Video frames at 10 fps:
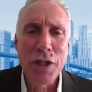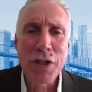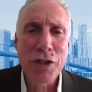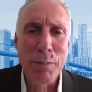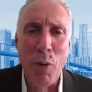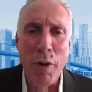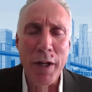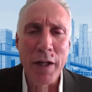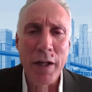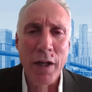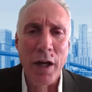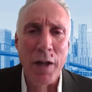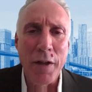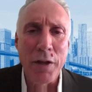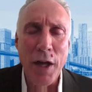she is supporting
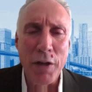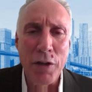the